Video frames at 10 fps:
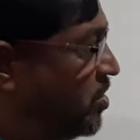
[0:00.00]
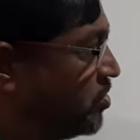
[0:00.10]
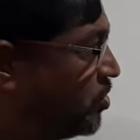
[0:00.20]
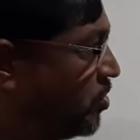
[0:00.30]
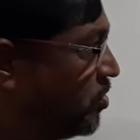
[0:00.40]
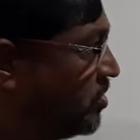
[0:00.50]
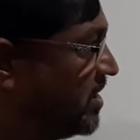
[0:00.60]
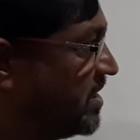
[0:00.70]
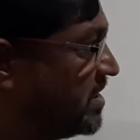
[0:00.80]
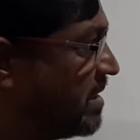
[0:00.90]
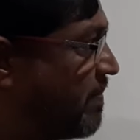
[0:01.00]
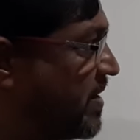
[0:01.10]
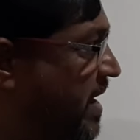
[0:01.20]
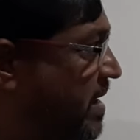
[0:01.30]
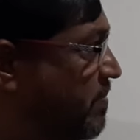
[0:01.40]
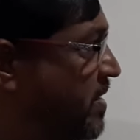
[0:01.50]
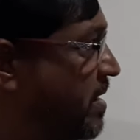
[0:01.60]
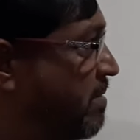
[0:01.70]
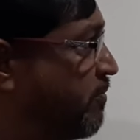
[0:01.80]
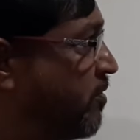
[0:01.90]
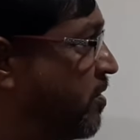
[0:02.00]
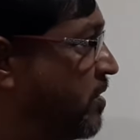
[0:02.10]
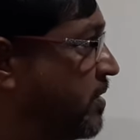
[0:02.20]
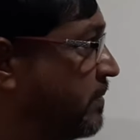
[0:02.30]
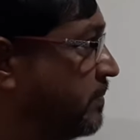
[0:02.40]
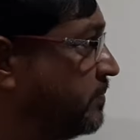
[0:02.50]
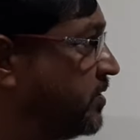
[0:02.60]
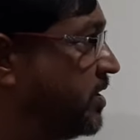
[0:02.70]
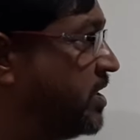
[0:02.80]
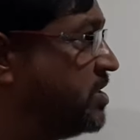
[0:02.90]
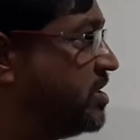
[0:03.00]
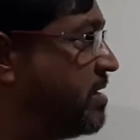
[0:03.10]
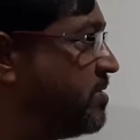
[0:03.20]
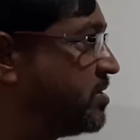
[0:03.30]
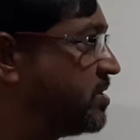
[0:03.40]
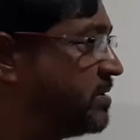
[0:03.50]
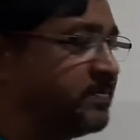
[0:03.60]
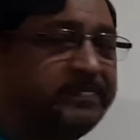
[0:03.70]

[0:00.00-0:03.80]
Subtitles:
So this is the behavior of TGMS